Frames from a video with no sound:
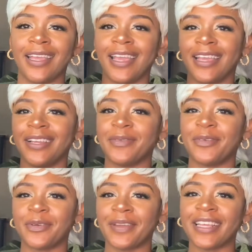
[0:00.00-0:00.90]
Hey,
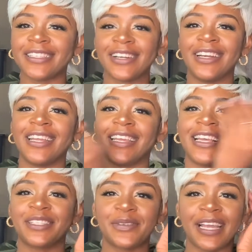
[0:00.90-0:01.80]
before we get started,
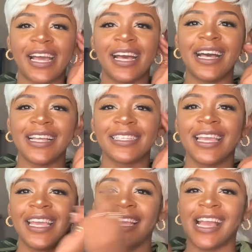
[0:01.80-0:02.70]
guess what, guys?
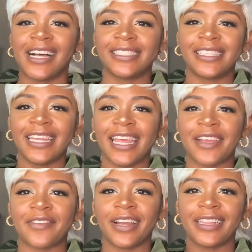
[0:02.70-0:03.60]
Y'all see
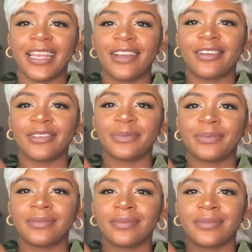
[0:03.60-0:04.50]
that right there?
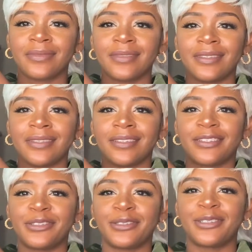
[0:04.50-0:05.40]

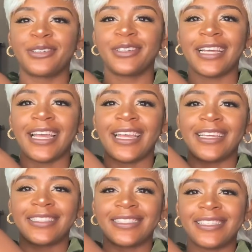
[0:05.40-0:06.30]
Google
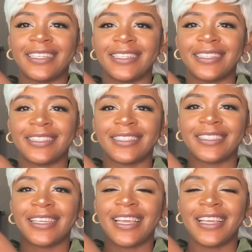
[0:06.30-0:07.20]
AdSense.
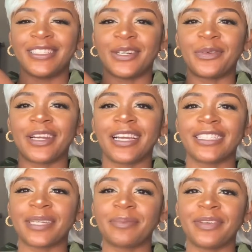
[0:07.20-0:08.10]
Don't worry,
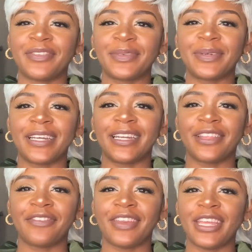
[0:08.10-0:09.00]
because I'm going to be filming
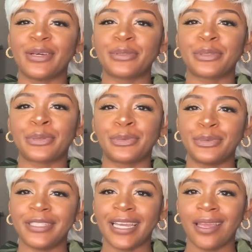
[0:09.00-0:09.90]
another video
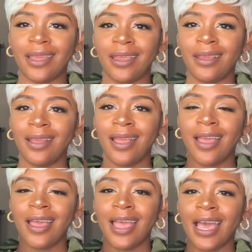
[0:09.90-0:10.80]
today.
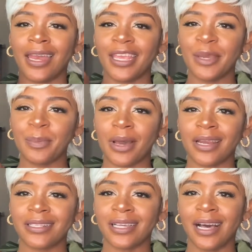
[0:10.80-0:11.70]
How to get
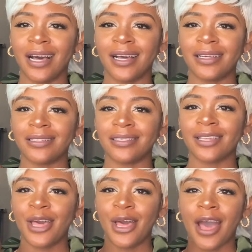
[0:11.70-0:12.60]
monetized.
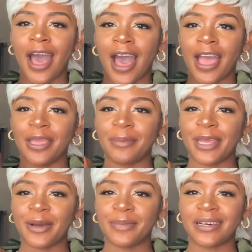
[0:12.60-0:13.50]
I am
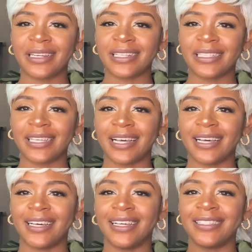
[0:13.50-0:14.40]
now
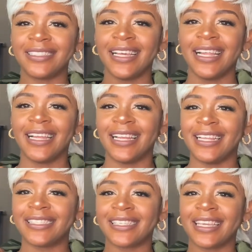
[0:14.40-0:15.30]
monetized.
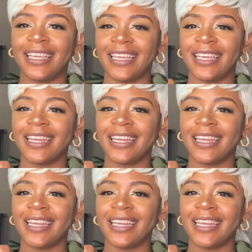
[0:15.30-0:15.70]
Let's get